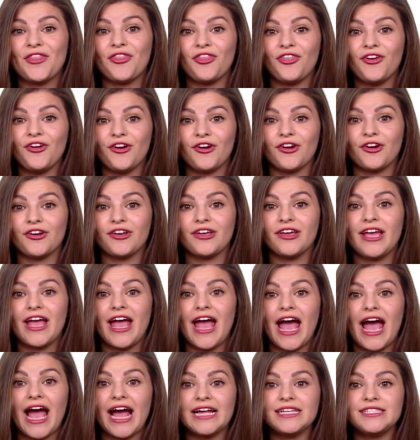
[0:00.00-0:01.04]
Third,
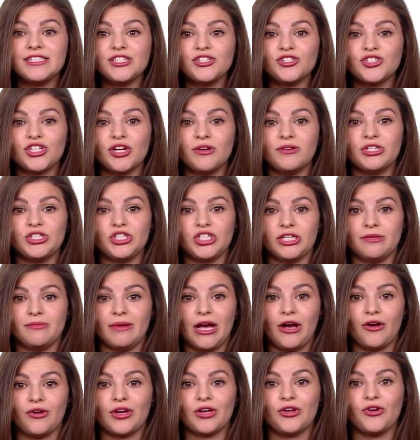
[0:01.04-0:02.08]
ads that show in
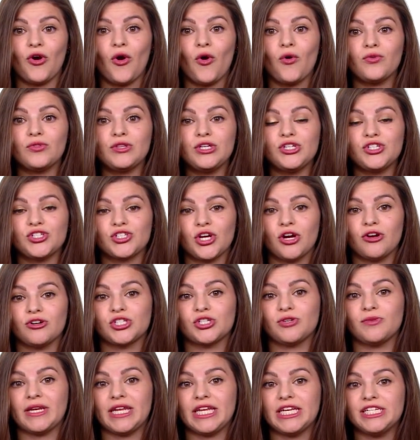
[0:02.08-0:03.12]
Gmail can only show
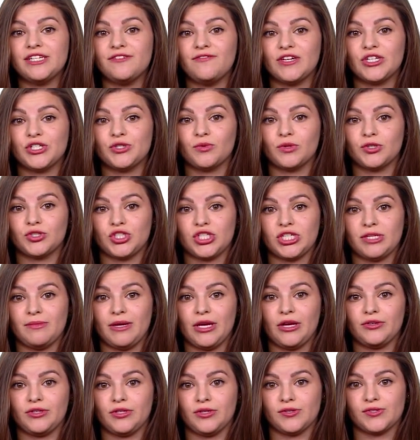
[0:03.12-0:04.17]
to an individual
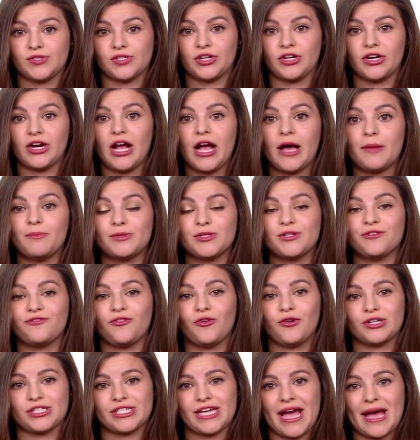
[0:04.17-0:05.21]
Gmail user up to
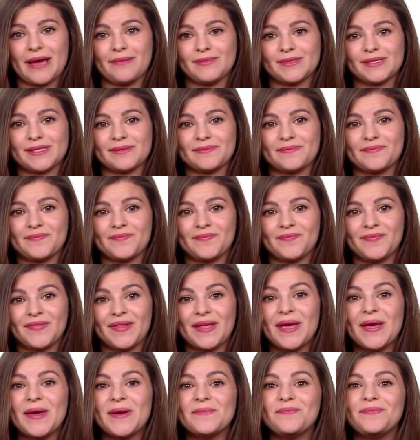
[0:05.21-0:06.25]
four times.
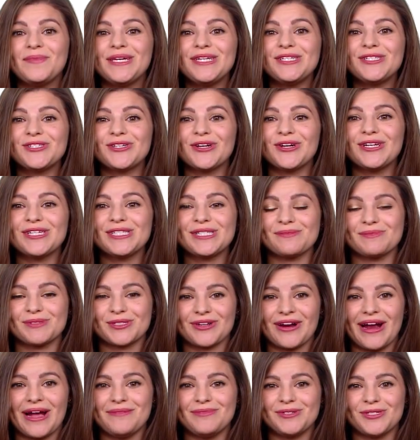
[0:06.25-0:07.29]
Be sure to
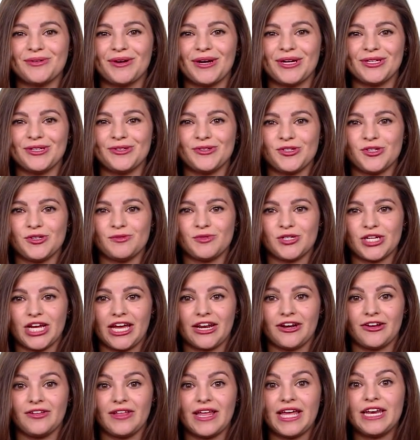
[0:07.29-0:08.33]
subscribe to our YouTube
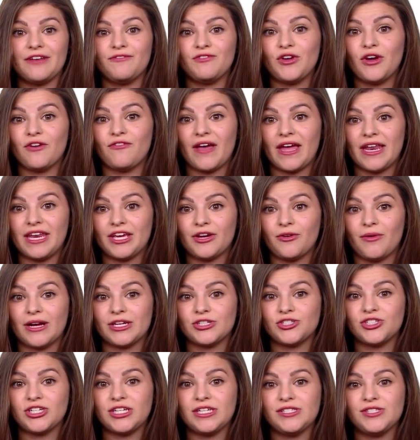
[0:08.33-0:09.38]
channel, and if you have any
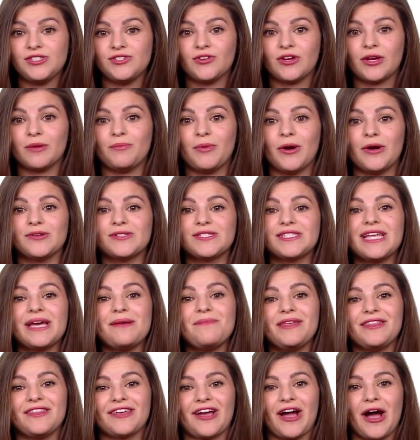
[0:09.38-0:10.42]
questions, you can post
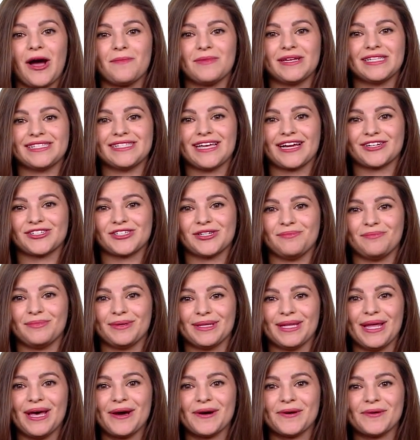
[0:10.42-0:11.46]
them in the comment section
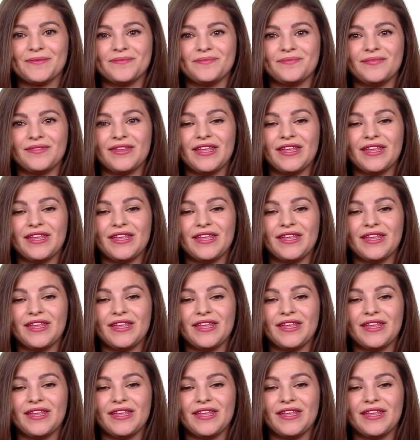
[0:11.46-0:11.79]
below.